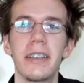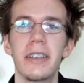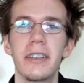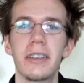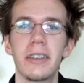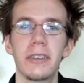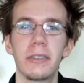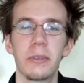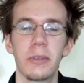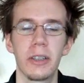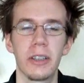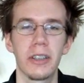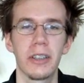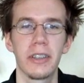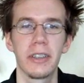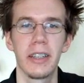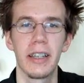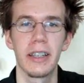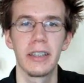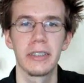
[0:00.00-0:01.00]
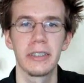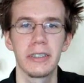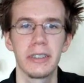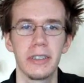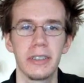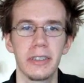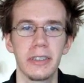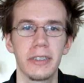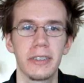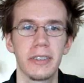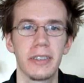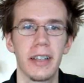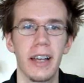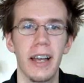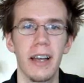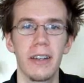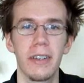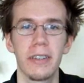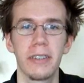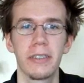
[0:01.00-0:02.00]
you could work on that too.
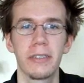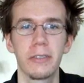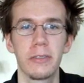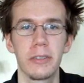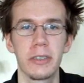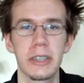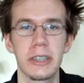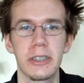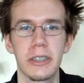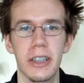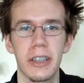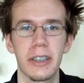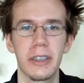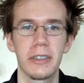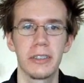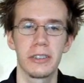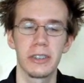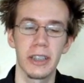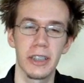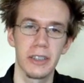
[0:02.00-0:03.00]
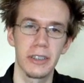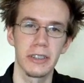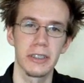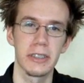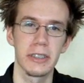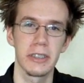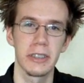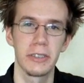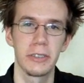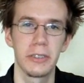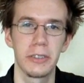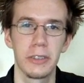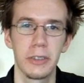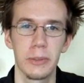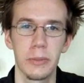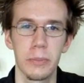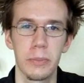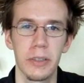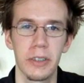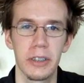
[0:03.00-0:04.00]
I was checking your channel to see if you
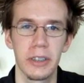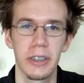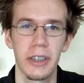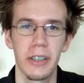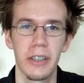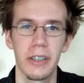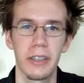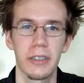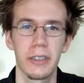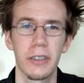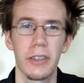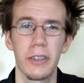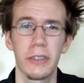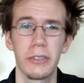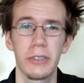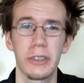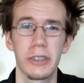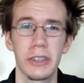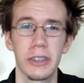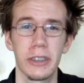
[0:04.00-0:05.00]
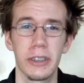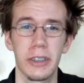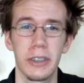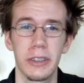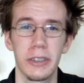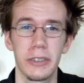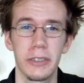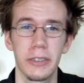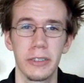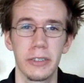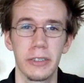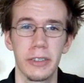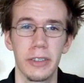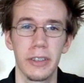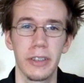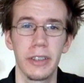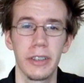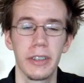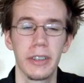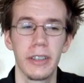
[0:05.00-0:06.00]
put it out. I don't know if you're still going to do it or
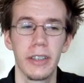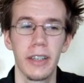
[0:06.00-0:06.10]
not.